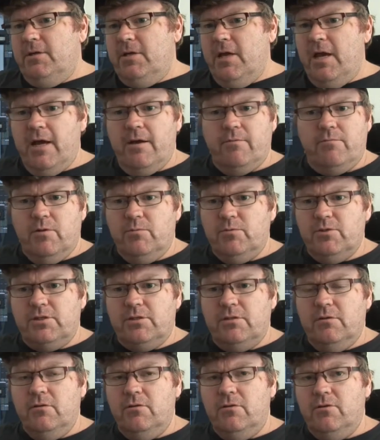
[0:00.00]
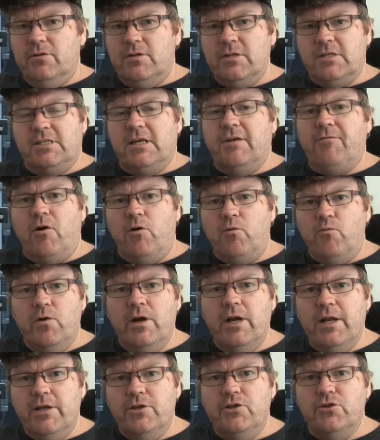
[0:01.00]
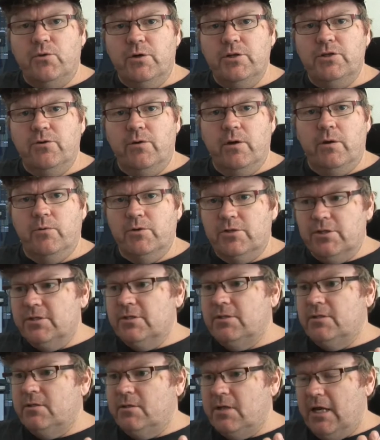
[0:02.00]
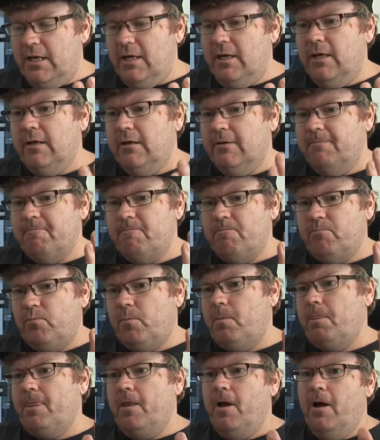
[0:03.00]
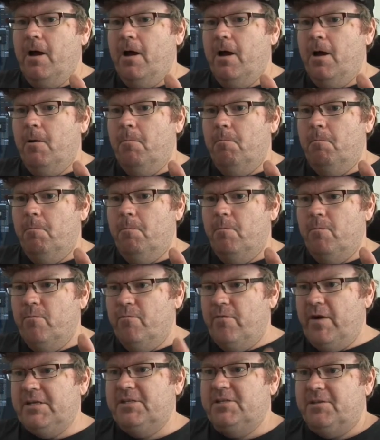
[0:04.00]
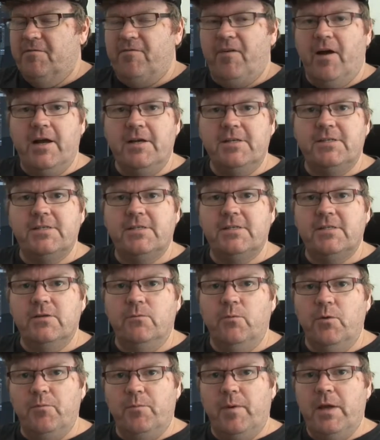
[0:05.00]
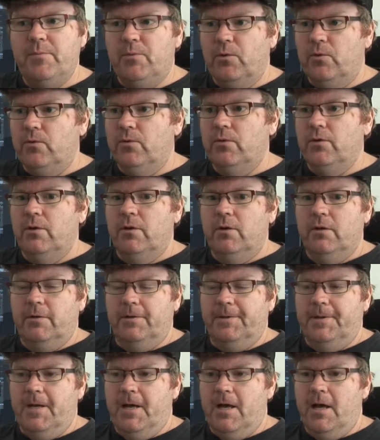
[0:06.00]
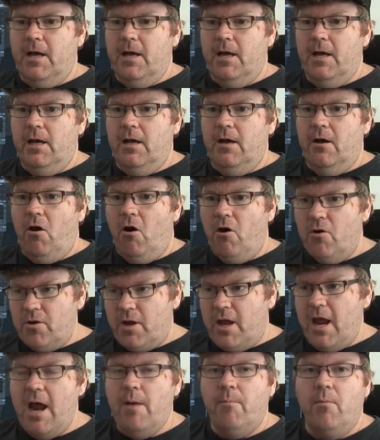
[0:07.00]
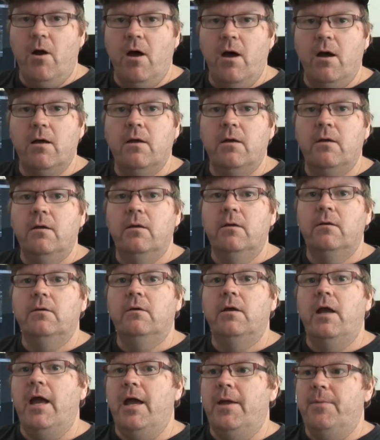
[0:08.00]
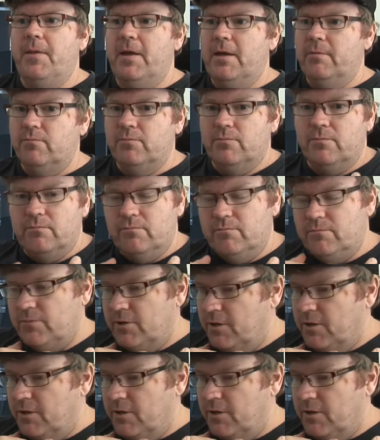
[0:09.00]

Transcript: it was the stuff I really enjoy doing, which is getting face to face with people on camera, and then